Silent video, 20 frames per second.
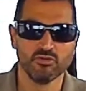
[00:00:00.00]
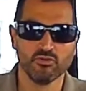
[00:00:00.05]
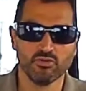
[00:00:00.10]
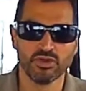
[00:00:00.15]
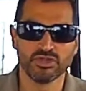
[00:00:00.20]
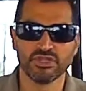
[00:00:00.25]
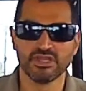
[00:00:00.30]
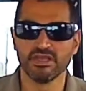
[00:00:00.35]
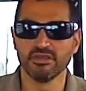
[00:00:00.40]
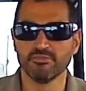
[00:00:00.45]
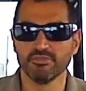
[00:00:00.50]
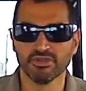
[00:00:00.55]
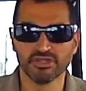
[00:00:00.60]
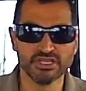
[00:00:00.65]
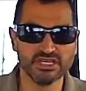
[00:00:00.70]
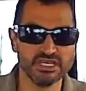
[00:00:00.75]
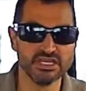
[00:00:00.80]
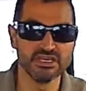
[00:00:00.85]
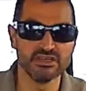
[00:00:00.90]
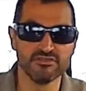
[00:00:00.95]
what they
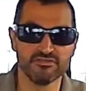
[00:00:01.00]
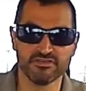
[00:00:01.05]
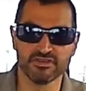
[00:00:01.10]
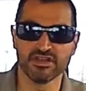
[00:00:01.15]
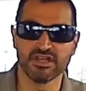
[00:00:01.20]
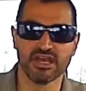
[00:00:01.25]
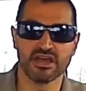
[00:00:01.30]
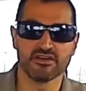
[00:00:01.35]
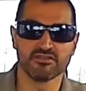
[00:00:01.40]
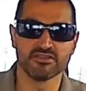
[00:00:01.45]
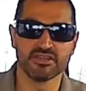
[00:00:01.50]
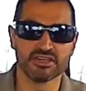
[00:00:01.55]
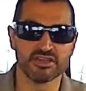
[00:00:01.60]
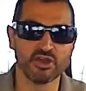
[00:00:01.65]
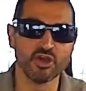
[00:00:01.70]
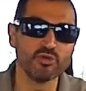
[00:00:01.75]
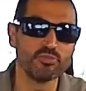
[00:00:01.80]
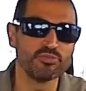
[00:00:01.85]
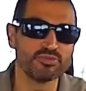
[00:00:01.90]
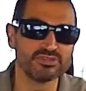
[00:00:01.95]
believe and how they
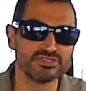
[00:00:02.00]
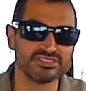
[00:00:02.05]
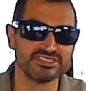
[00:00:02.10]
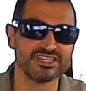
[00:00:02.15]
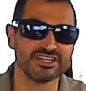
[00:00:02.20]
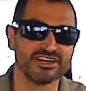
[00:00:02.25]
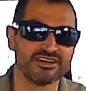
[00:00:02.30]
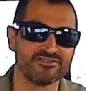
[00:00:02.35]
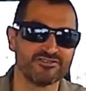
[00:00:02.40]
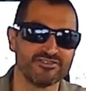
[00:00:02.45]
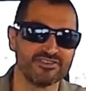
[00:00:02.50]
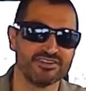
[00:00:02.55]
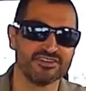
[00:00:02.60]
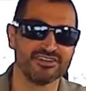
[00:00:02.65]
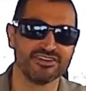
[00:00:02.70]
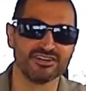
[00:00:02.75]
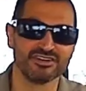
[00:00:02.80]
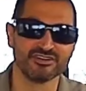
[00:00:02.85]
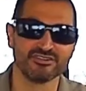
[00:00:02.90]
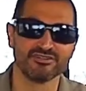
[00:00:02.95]
cope with stuff and
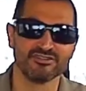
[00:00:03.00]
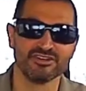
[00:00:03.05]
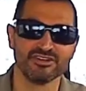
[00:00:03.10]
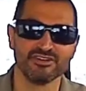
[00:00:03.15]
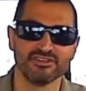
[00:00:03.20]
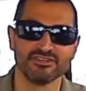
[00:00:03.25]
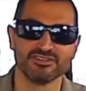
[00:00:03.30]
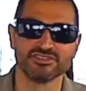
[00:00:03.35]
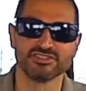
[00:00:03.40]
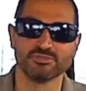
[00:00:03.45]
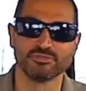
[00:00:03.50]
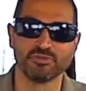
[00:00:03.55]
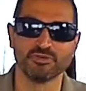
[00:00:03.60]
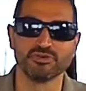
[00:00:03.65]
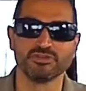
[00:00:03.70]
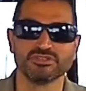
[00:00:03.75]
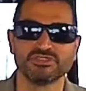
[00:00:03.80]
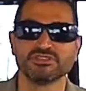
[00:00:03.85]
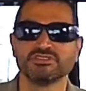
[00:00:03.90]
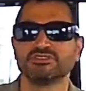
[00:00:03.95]
their you know the
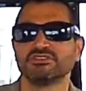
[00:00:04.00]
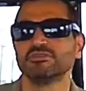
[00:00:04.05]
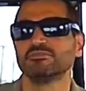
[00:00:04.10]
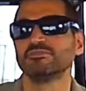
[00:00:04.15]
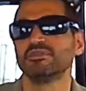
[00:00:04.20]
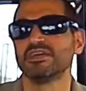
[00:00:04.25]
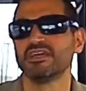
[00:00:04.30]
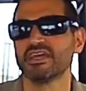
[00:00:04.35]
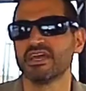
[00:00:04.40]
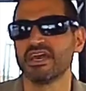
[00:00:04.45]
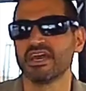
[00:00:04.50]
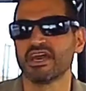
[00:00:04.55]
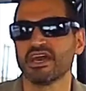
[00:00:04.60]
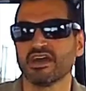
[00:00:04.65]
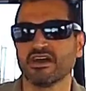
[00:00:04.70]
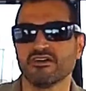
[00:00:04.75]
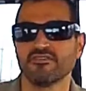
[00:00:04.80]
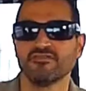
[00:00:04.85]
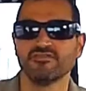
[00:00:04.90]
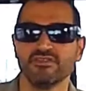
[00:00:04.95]
support right. system they
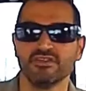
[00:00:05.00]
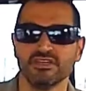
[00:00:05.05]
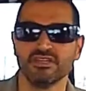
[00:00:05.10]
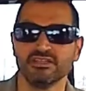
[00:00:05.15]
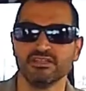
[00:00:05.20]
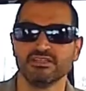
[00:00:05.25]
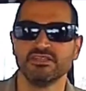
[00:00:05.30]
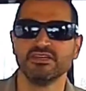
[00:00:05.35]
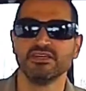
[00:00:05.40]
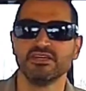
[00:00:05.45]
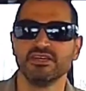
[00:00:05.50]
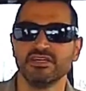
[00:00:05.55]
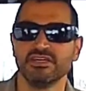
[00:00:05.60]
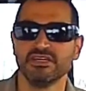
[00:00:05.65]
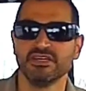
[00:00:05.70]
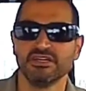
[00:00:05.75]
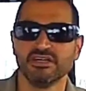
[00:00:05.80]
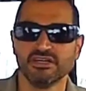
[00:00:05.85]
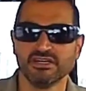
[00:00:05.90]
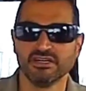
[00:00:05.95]
have and
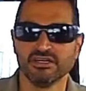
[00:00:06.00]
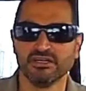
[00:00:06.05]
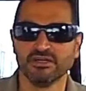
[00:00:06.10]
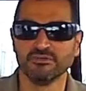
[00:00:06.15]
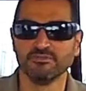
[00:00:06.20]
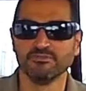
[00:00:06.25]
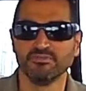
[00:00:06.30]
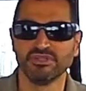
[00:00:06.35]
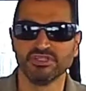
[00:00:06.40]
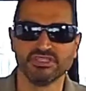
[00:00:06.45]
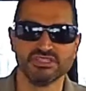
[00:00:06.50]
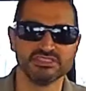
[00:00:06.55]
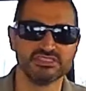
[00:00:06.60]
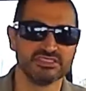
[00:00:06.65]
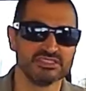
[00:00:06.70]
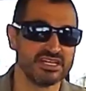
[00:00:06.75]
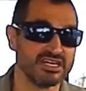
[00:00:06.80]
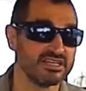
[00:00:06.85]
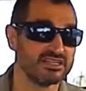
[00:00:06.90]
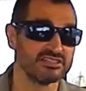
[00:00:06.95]
um, but
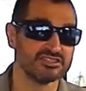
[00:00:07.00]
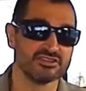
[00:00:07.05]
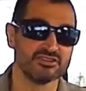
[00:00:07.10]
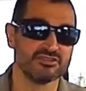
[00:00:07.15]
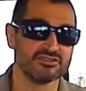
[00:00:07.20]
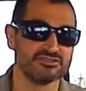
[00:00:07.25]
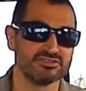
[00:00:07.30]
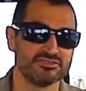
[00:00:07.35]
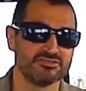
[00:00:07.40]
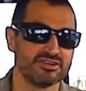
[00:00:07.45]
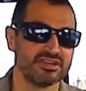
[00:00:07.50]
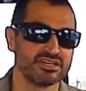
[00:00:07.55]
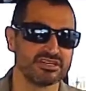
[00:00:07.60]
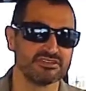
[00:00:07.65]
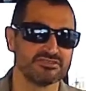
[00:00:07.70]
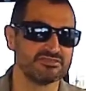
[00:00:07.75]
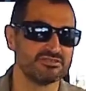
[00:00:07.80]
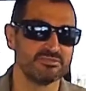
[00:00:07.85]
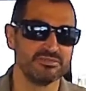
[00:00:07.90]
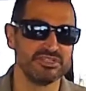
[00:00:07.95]
this yeah that's all
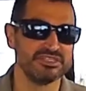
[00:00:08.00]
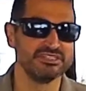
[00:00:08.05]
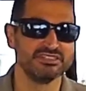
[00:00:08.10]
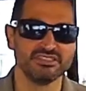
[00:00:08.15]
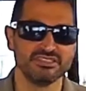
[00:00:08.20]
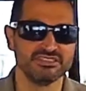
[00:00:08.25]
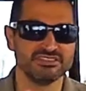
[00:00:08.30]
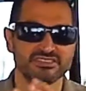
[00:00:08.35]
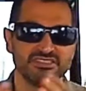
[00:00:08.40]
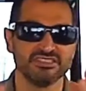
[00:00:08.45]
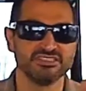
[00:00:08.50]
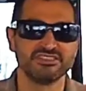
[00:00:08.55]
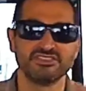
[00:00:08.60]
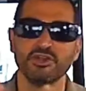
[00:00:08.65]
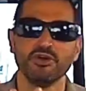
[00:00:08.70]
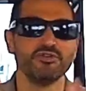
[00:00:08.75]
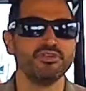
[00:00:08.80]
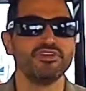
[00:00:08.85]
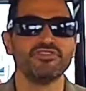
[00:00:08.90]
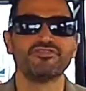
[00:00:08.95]
direct I mean it's it's
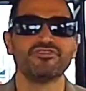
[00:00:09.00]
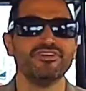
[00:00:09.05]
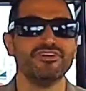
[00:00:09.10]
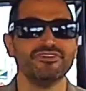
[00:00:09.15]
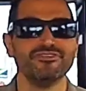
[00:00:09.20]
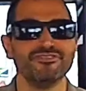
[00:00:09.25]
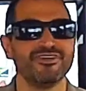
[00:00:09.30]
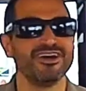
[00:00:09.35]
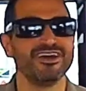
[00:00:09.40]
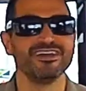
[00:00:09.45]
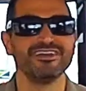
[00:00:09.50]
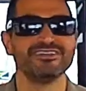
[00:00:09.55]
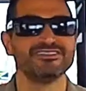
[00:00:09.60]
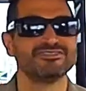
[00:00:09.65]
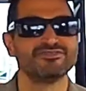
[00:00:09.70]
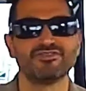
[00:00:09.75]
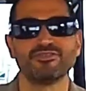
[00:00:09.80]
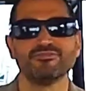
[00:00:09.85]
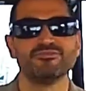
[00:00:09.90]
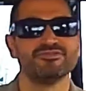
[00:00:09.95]
no different right
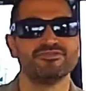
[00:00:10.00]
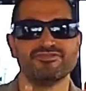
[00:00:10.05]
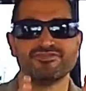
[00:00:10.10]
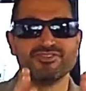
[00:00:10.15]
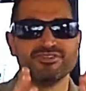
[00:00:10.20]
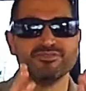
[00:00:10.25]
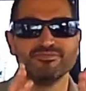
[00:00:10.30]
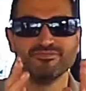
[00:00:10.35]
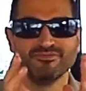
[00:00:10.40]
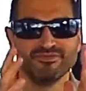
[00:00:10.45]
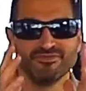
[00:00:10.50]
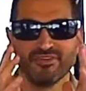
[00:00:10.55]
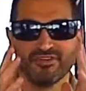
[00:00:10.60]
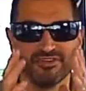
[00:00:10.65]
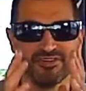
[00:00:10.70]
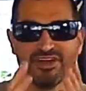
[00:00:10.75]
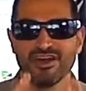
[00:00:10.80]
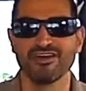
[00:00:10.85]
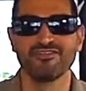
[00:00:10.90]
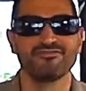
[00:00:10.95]
it's from from right.
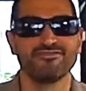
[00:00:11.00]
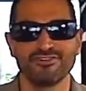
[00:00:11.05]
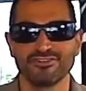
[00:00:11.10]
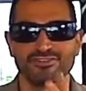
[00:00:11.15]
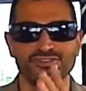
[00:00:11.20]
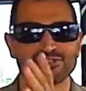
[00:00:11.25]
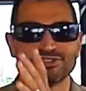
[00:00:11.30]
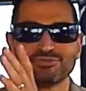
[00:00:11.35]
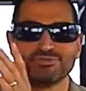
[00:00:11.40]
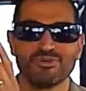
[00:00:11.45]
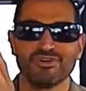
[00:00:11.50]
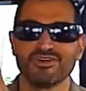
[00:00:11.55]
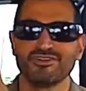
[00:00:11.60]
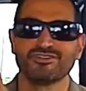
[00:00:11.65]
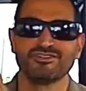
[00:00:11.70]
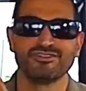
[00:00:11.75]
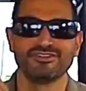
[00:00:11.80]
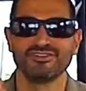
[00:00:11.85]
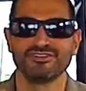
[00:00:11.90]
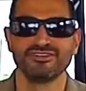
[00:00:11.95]
a non first
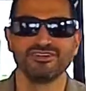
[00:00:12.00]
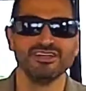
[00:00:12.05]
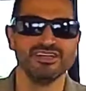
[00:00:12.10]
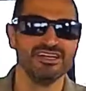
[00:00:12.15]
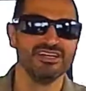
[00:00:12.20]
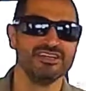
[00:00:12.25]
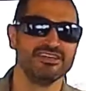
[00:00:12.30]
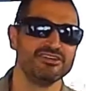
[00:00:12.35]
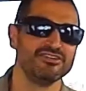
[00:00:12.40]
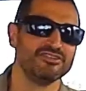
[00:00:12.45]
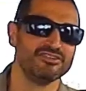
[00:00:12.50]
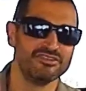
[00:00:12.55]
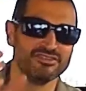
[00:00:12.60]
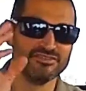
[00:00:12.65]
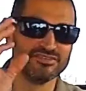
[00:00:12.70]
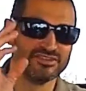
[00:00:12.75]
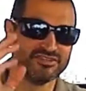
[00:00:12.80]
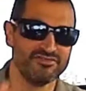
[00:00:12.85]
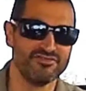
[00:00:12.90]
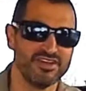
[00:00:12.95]
responder you know
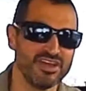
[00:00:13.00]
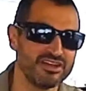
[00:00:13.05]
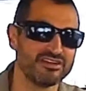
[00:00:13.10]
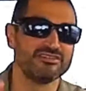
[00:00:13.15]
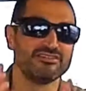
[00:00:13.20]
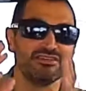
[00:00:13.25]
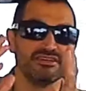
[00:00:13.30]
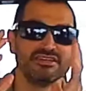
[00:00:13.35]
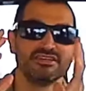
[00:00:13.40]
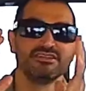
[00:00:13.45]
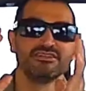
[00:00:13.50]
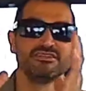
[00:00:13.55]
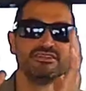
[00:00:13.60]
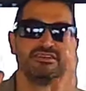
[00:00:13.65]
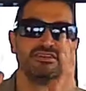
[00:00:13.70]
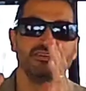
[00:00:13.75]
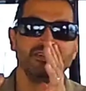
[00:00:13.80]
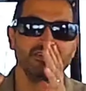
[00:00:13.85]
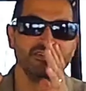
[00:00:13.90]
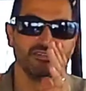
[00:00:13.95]
the the veteran
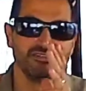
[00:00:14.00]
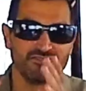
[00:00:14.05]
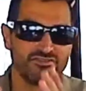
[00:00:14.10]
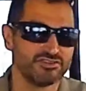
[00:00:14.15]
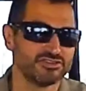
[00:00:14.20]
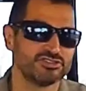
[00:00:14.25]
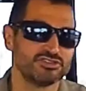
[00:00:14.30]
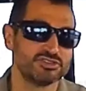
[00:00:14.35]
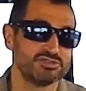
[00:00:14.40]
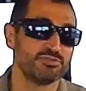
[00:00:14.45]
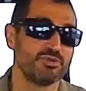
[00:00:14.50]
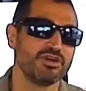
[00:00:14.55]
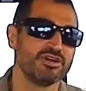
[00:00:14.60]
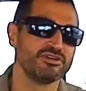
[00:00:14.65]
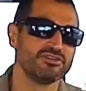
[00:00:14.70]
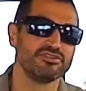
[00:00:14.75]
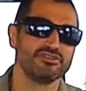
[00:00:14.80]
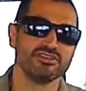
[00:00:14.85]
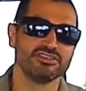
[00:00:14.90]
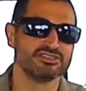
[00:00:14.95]
the first
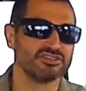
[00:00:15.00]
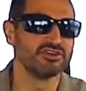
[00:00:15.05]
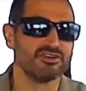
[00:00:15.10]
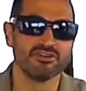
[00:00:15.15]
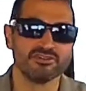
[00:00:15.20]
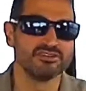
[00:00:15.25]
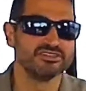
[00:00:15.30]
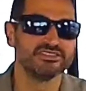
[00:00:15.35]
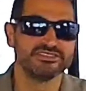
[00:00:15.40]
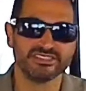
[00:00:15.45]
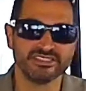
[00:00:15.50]
responder it's yeah. all the